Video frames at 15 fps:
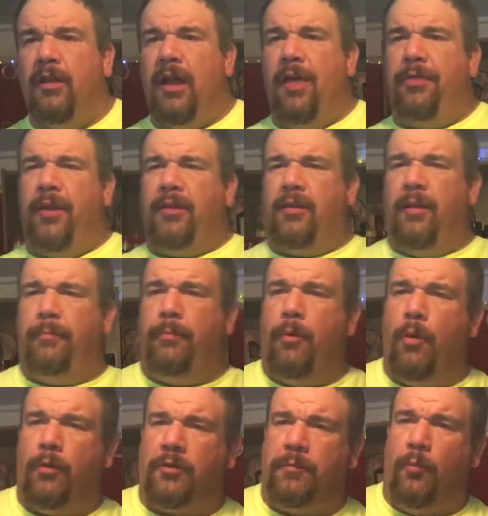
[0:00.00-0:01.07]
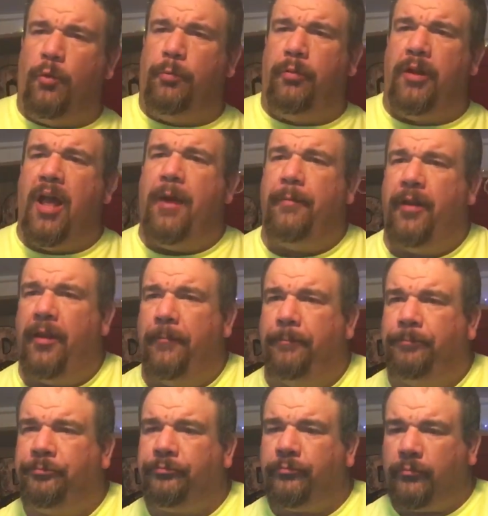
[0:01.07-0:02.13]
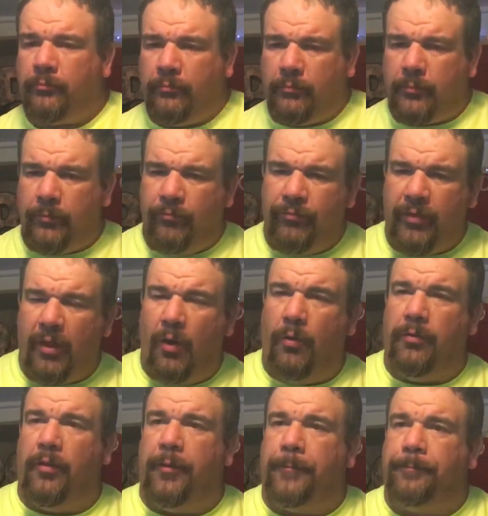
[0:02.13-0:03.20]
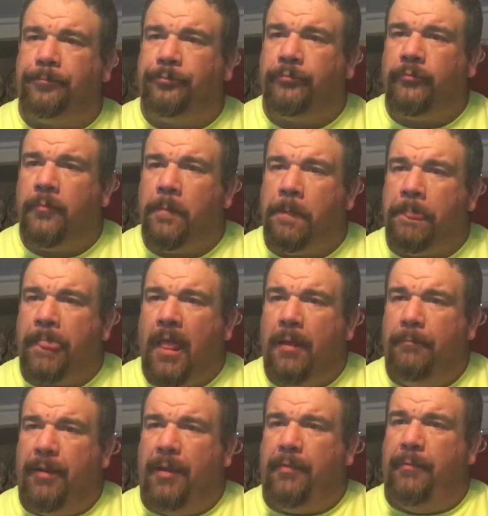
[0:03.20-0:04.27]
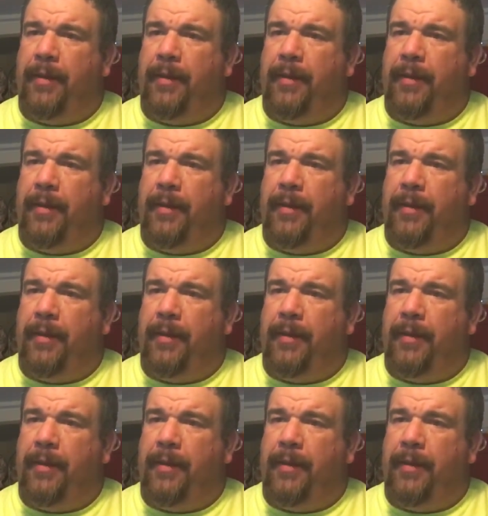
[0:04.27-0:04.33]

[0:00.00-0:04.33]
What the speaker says: I think the pork's more predominant on the baby